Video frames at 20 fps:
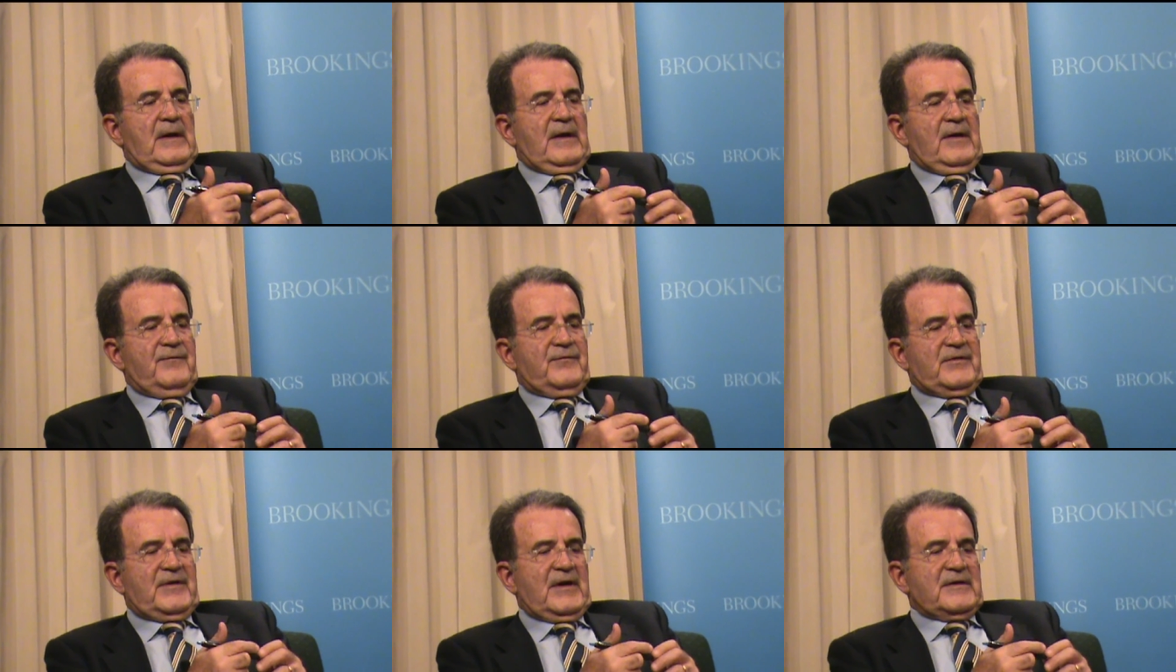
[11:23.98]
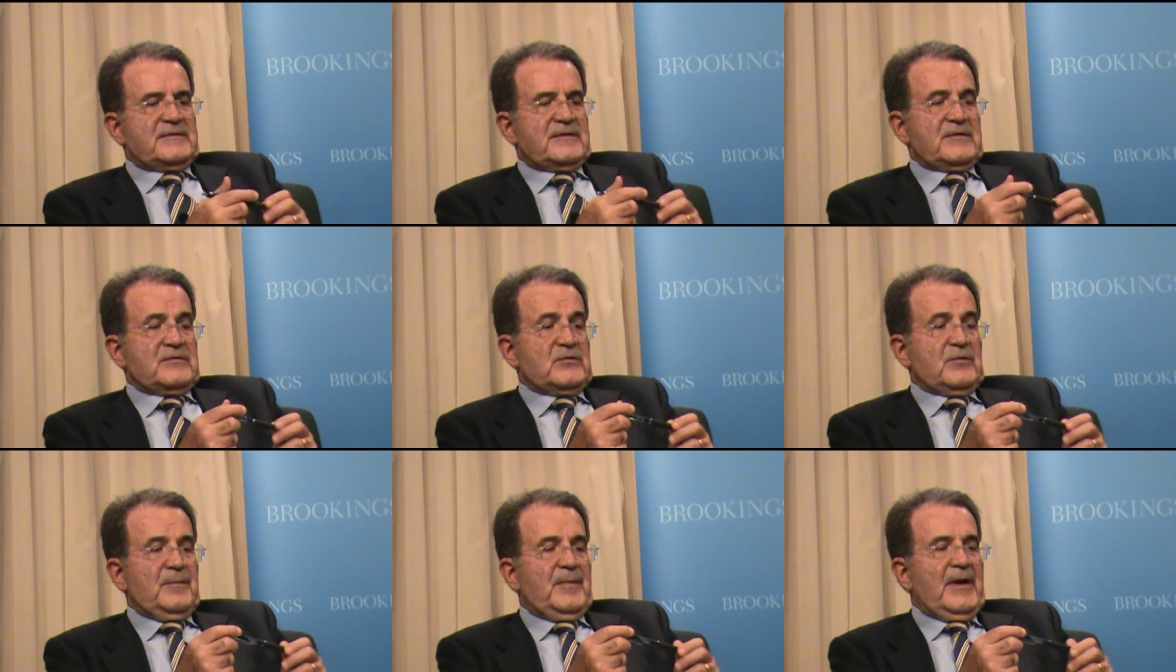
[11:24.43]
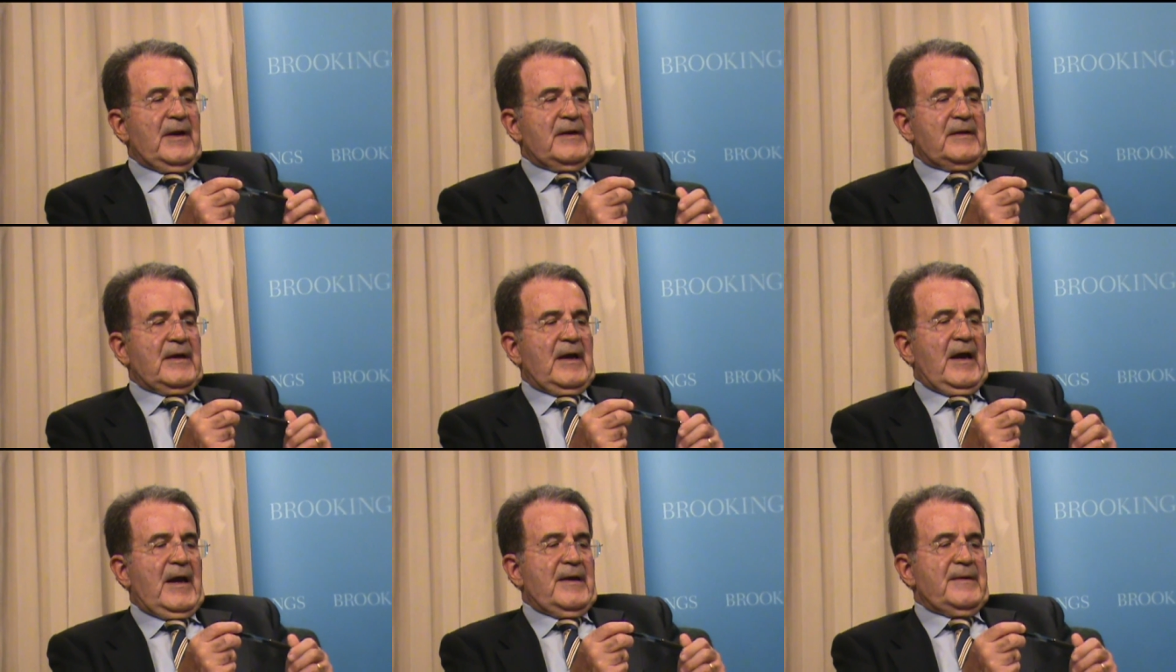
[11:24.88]
have tested so
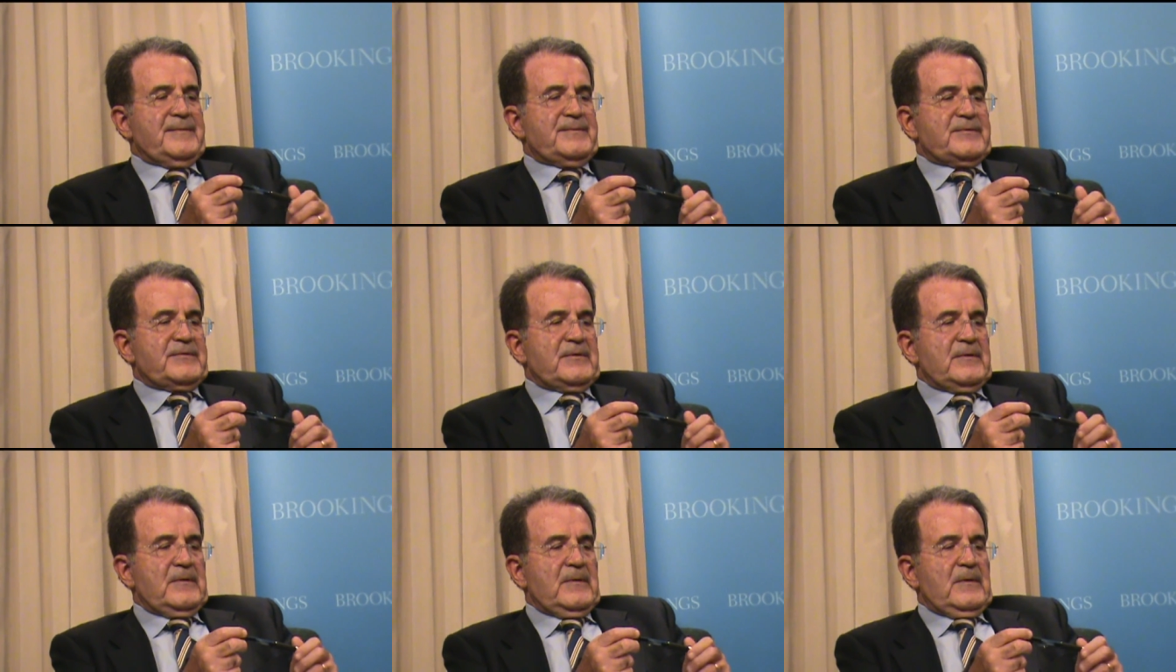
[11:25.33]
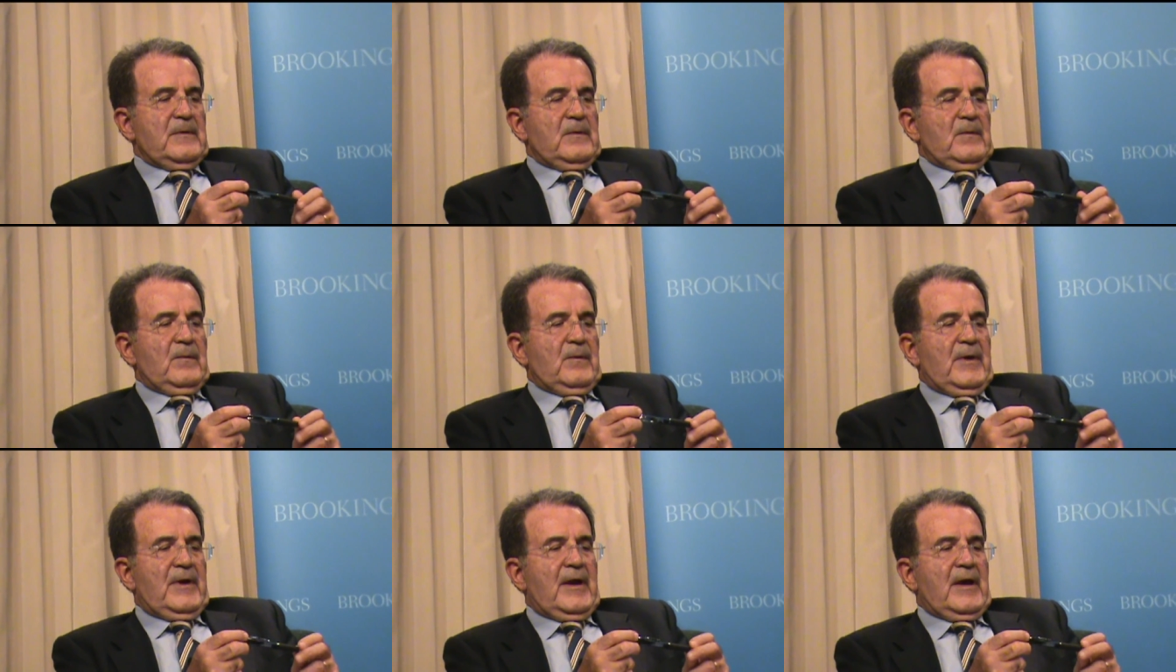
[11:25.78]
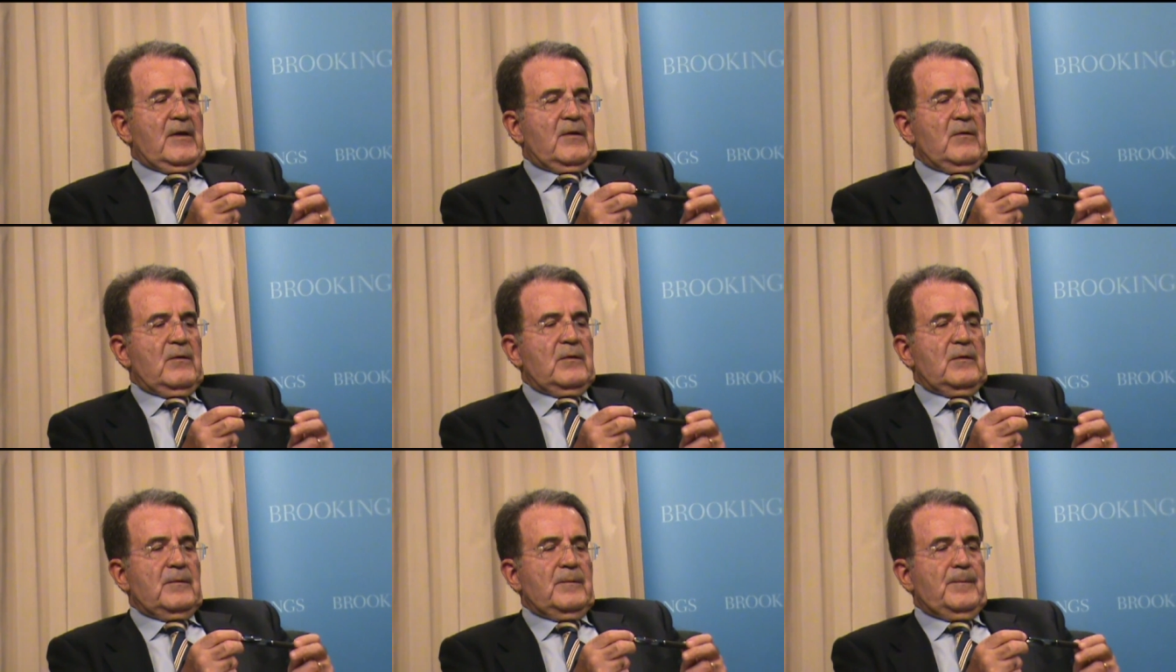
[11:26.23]
many times, when I
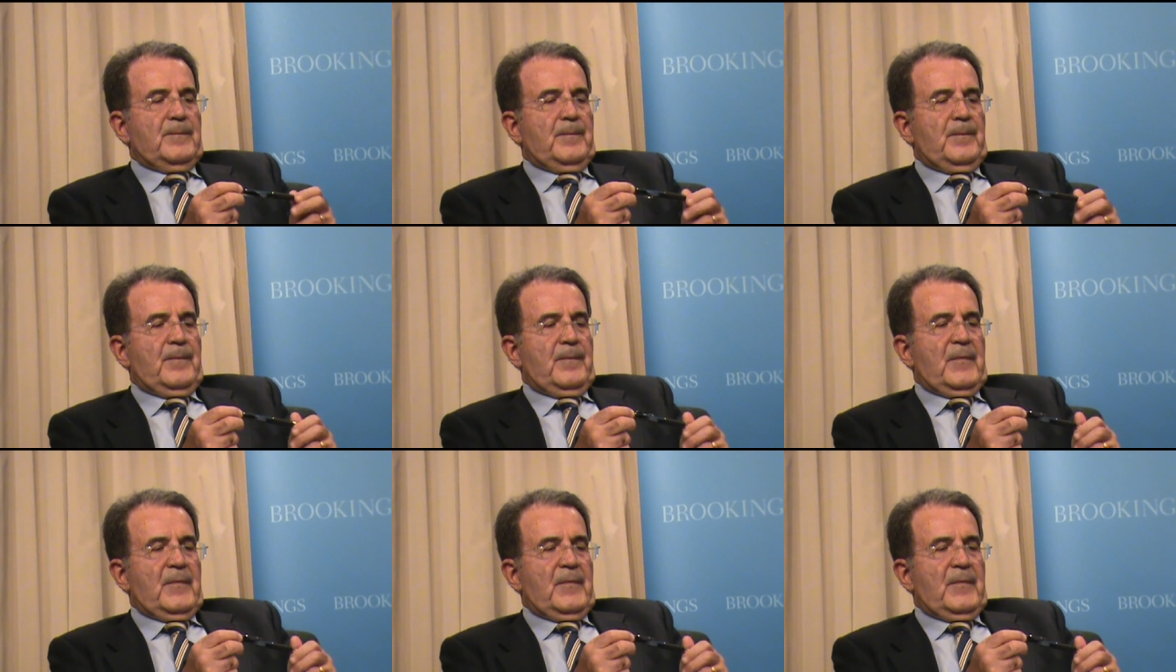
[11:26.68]
go,